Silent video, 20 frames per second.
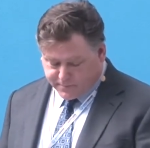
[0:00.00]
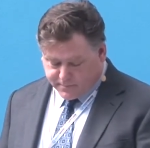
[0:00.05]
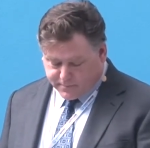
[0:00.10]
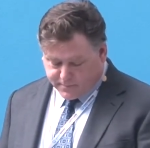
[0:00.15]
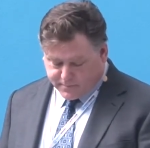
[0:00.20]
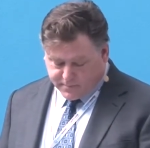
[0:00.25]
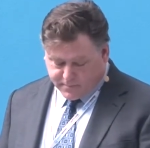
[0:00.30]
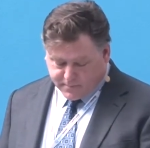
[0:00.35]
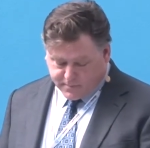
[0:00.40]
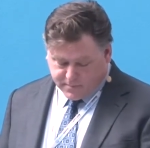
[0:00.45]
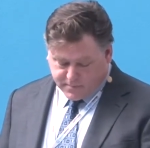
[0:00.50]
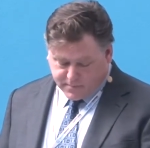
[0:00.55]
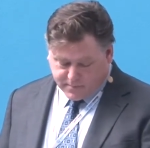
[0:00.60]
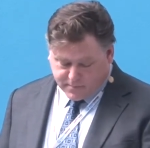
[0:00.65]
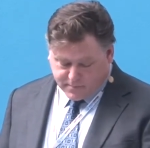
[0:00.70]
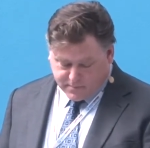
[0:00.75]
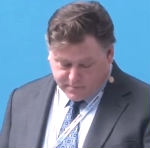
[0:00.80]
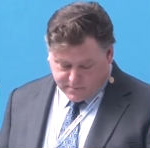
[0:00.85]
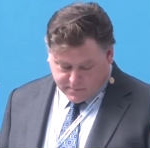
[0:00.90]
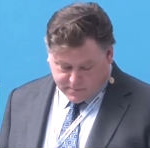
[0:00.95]

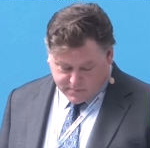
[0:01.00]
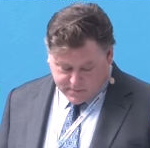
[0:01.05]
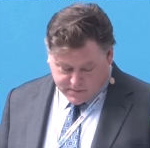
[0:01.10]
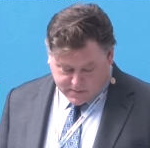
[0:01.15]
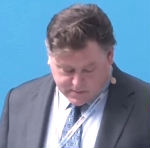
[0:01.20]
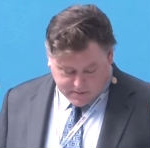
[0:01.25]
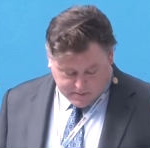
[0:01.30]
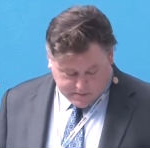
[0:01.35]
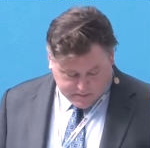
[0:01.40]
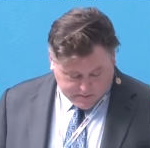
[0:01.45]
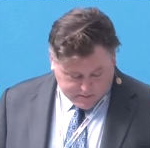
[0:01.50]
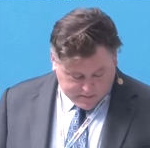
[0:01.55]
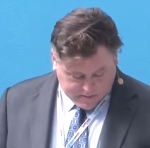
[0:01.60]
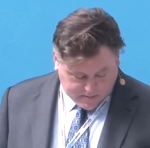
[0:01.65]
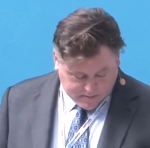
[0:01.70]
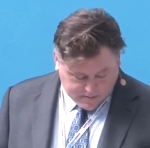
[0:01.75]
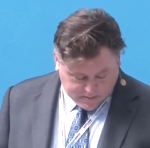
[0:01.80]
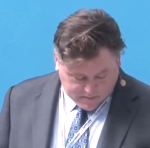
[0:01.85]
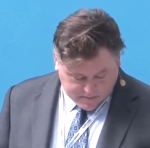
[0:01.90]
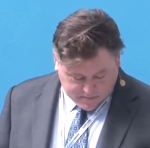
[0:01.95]

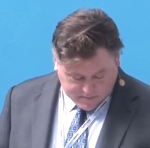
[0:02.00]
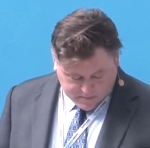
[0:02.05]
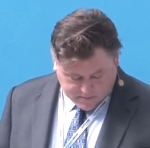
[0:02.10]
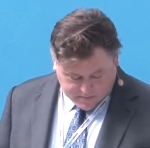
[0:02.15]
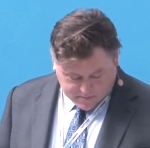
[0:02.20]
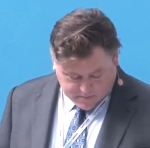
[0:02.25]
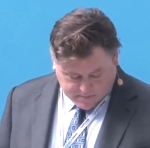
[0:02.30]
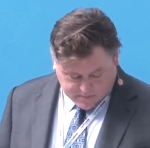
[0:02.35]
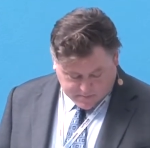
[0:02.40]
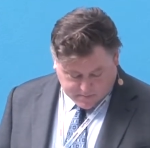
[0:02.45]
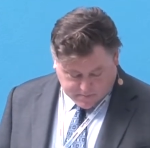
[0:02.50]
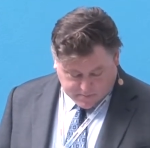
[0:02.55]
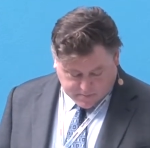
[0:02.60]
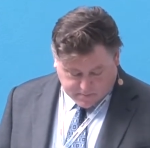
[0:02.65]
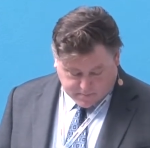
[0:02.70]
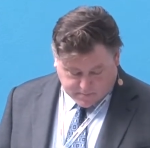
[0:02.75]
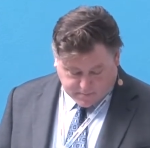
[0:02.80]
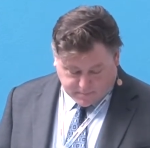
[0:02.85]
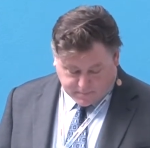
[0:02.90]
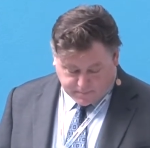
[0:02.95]

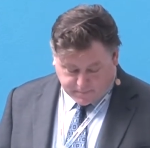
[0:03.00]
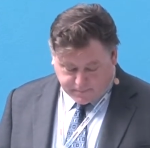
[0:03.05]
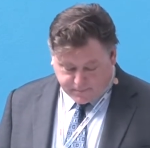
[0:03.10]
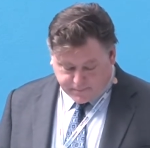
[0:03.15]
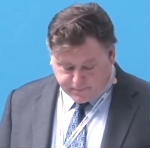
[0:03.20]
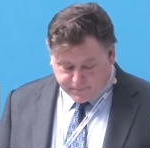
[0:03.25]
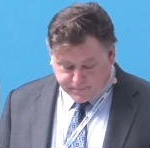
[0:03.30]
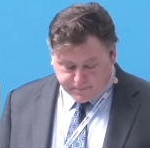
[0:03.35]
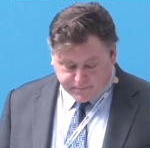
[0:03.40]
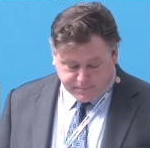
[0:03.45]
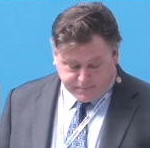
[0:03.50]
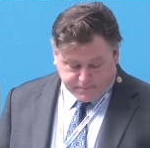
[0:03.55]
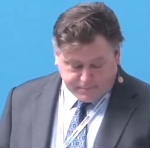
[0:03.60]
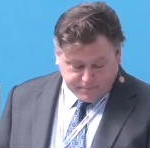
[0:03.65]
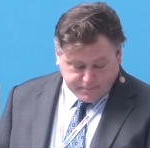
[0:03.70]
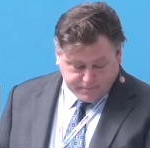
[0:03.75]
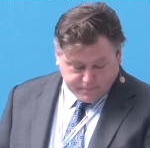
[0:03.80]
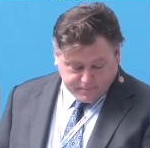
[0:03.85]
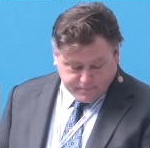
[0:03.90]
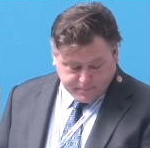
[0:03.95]

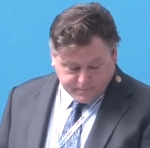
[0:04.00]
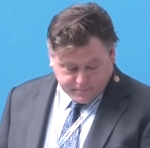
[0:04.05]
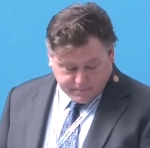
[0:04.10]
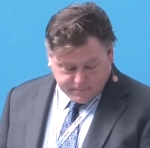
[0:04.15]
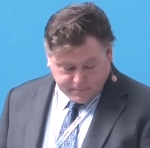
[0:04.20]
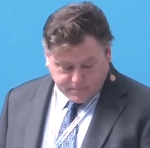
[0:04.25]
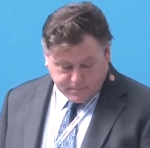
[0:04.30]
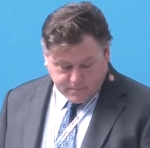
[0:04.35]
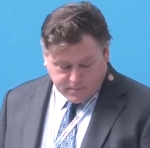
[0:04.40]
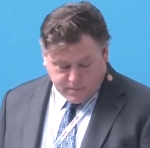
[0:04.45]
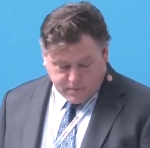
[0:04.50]
[no speech]